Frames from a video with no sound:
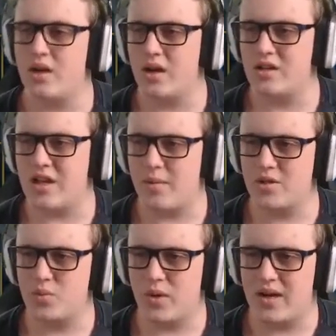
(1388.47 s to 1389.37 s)

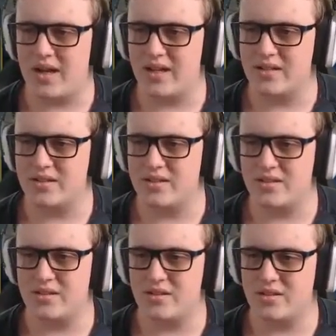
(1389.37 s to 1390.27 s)
Damage
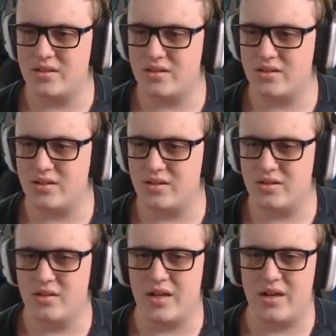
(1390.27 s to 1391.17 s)
wise,
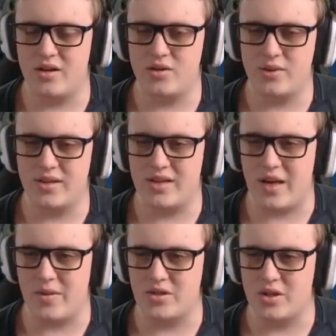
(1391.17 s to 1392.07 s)
yeah, not doing the
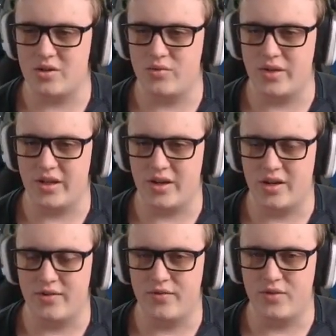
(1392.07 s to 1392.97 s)
damage I'd really
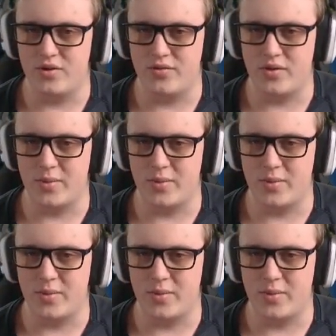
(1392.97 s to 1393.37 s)
hope for from